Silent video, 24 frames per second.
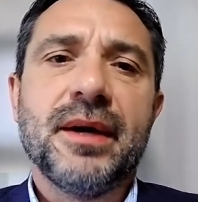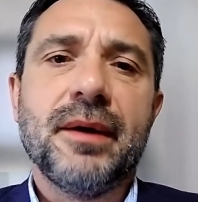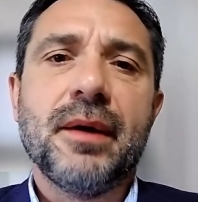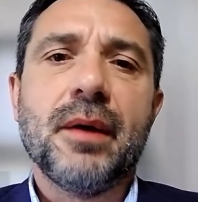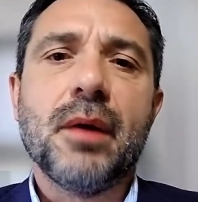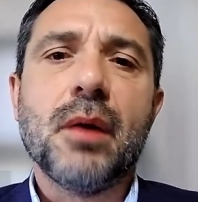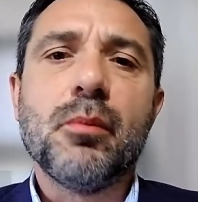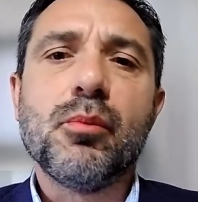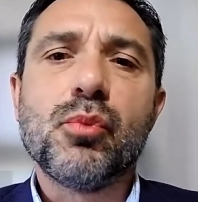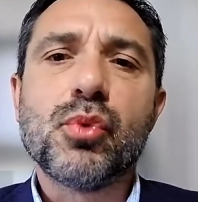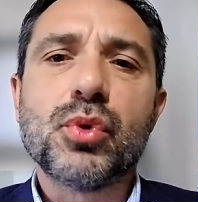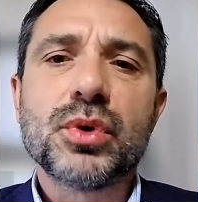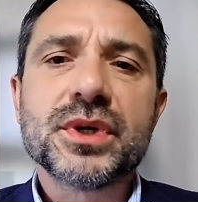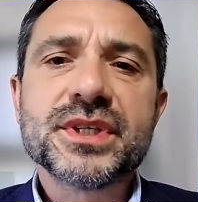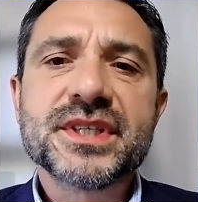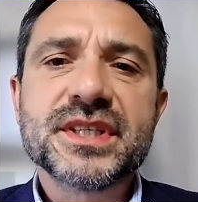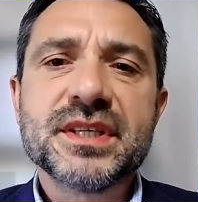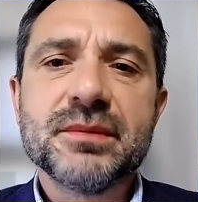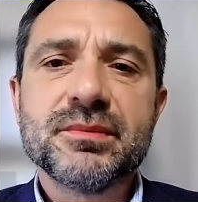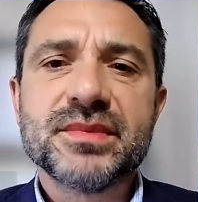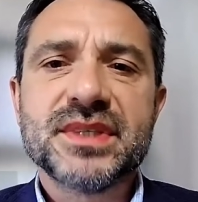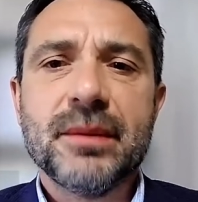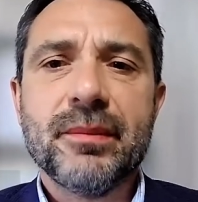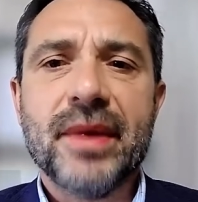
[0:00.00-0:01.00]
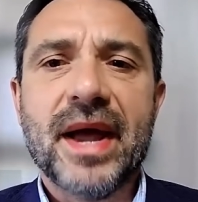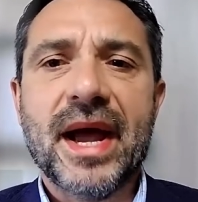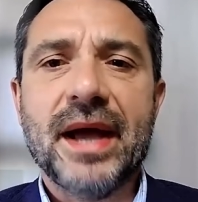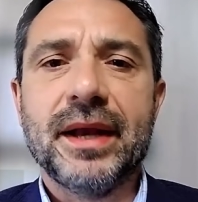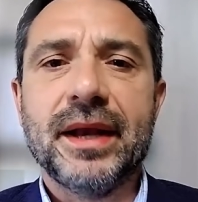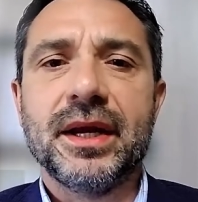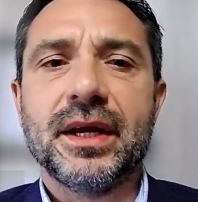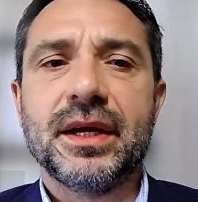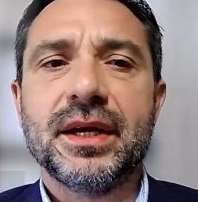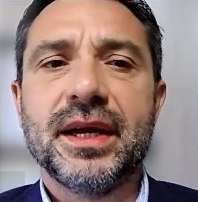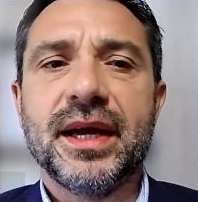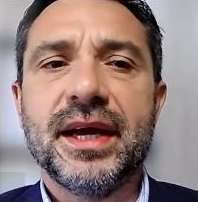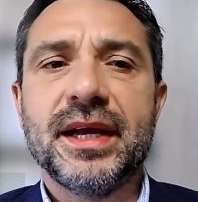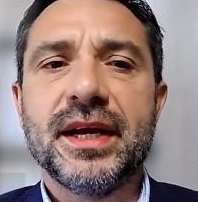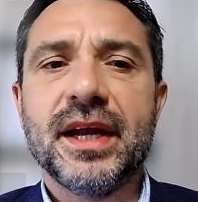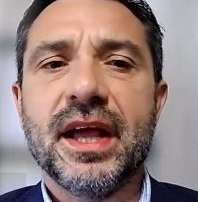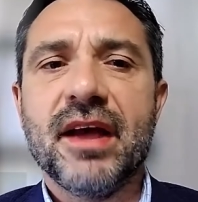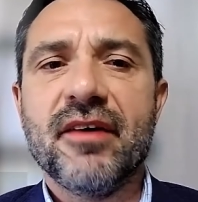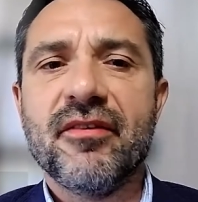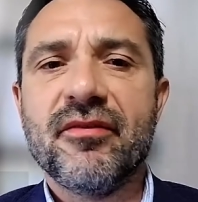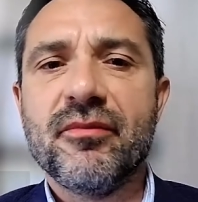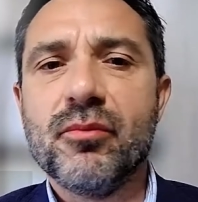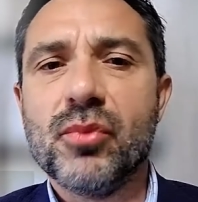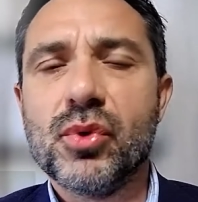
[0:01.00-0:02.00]
uh, more symptomatic and
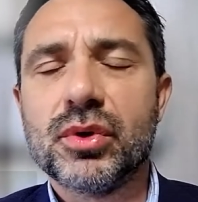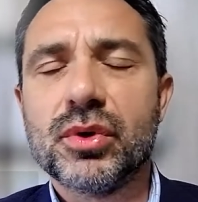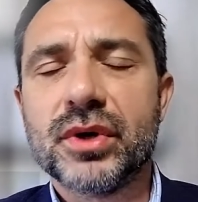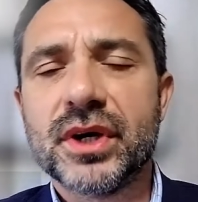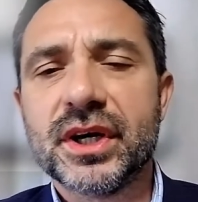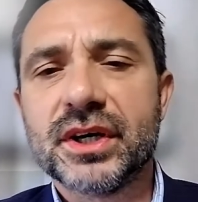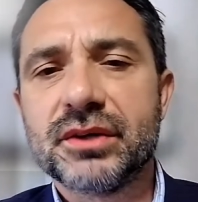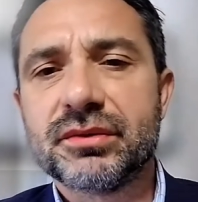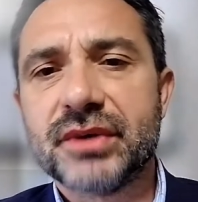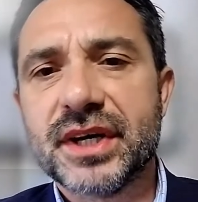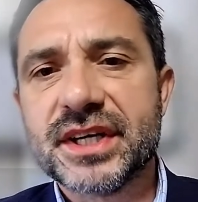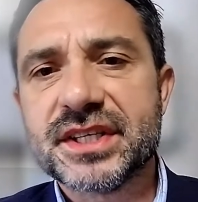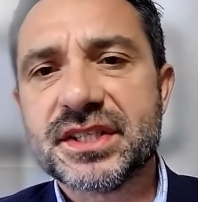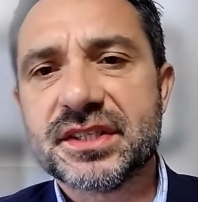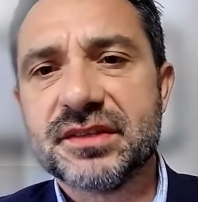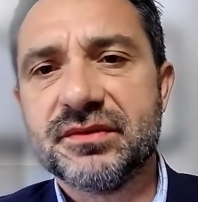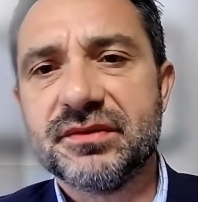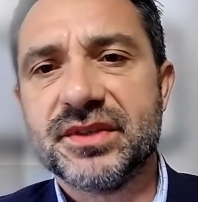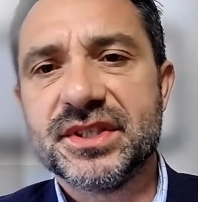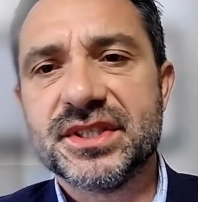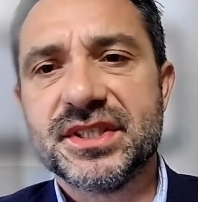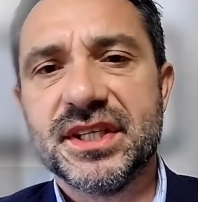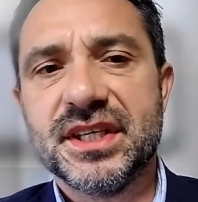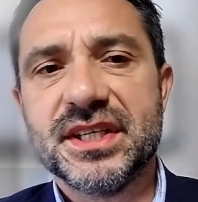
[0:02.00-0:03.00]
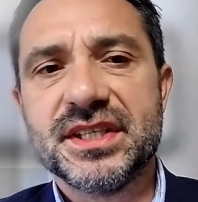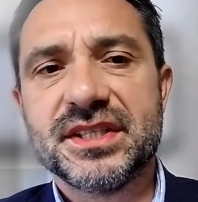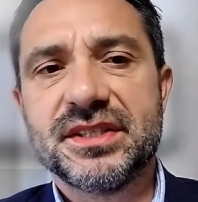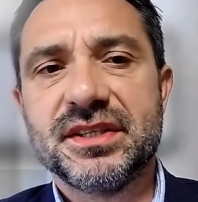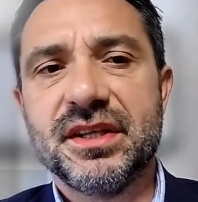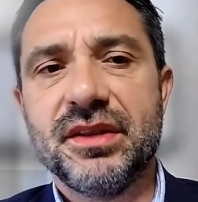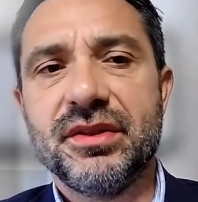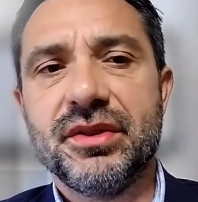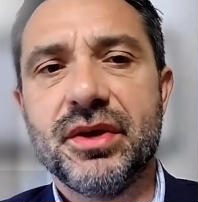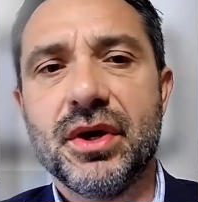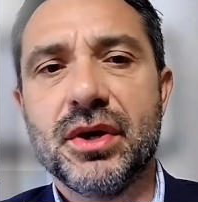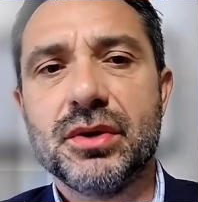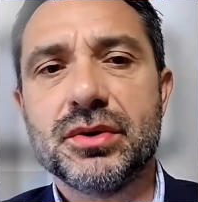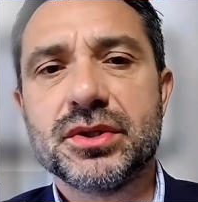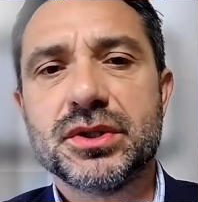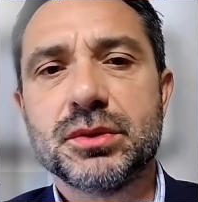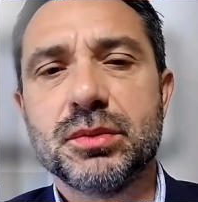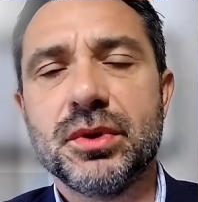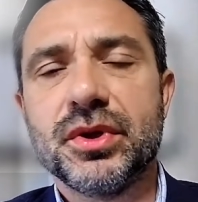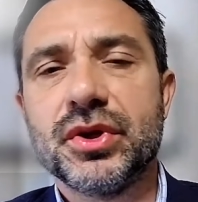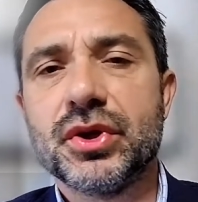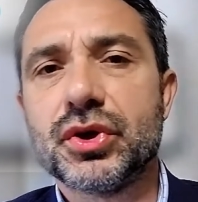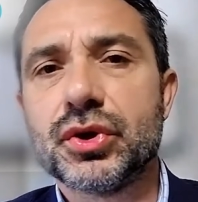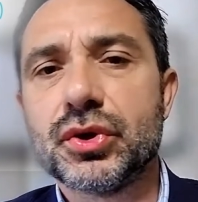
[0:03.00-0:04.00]
have more aggressive disease than those
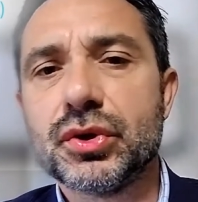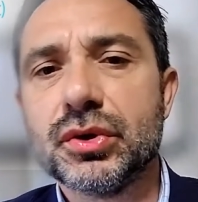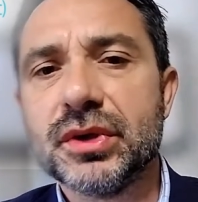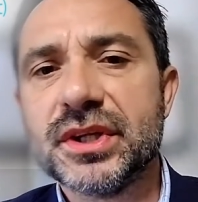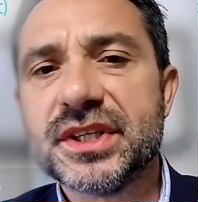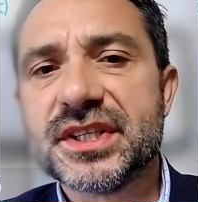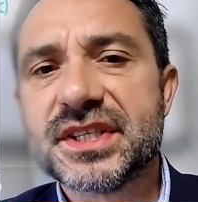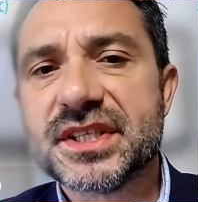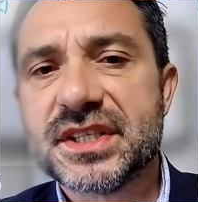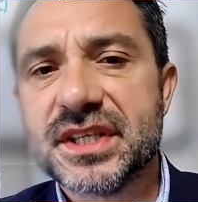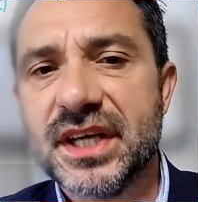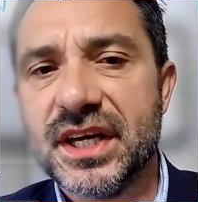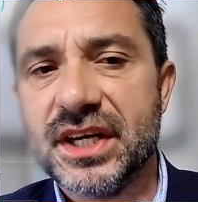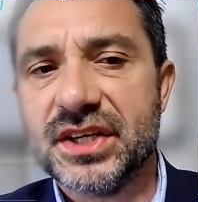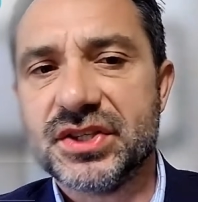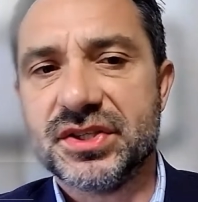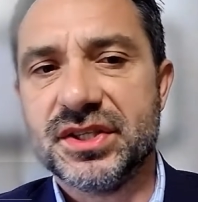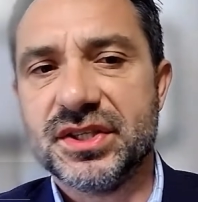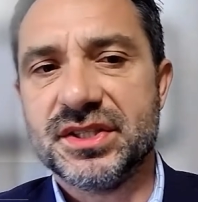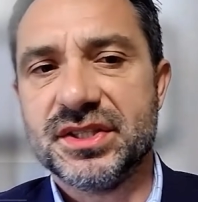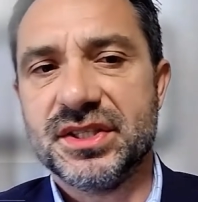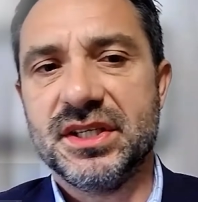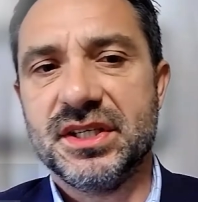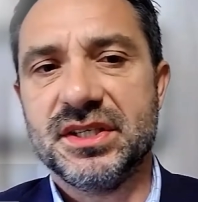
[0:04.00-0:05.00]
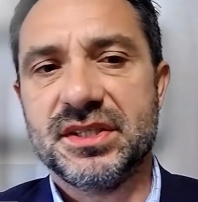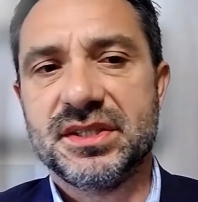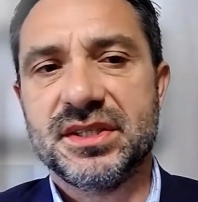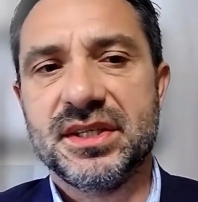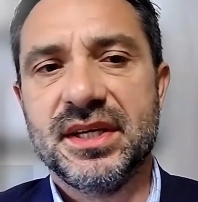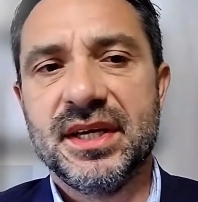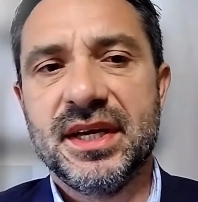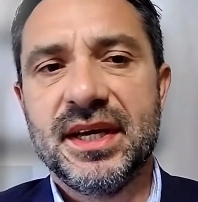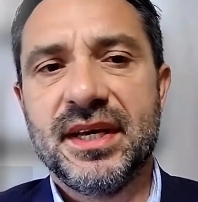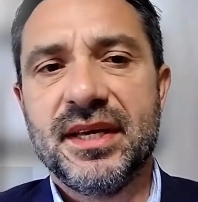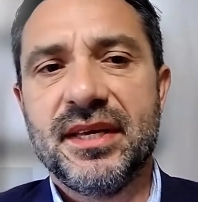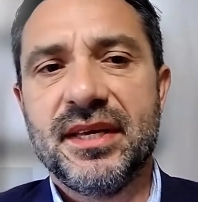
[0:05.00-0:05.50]
with early stage disease.